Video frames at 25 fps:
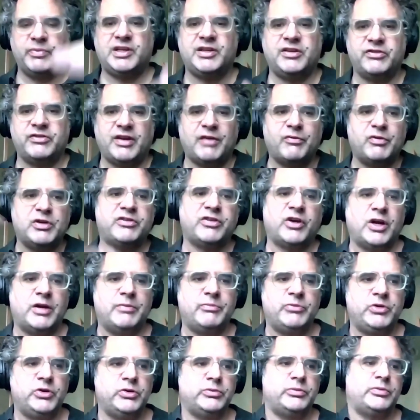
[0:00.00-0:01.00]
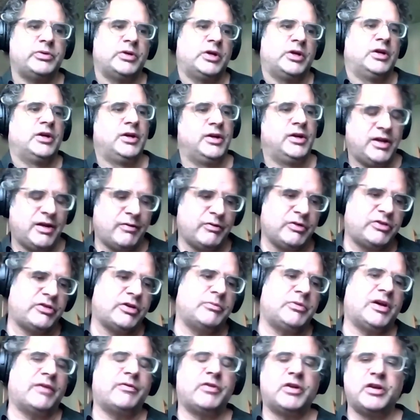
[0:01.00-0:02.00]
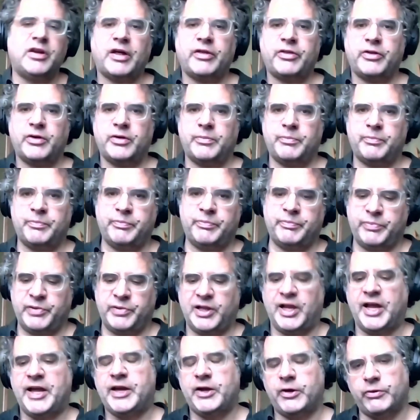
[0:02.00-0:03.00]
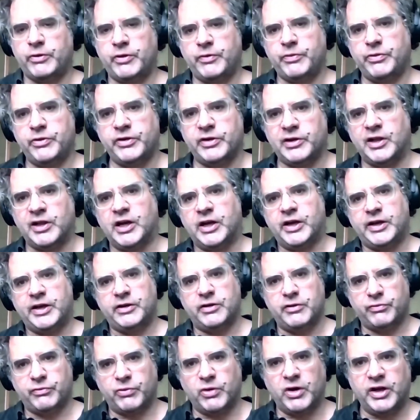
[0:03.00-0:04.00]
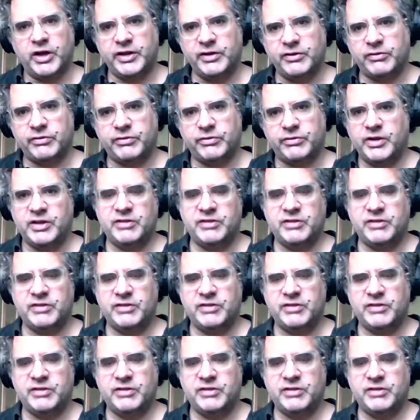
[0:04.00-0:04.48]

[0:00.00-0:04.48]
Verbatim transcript: because every time you, every time you have another player in the line of rights,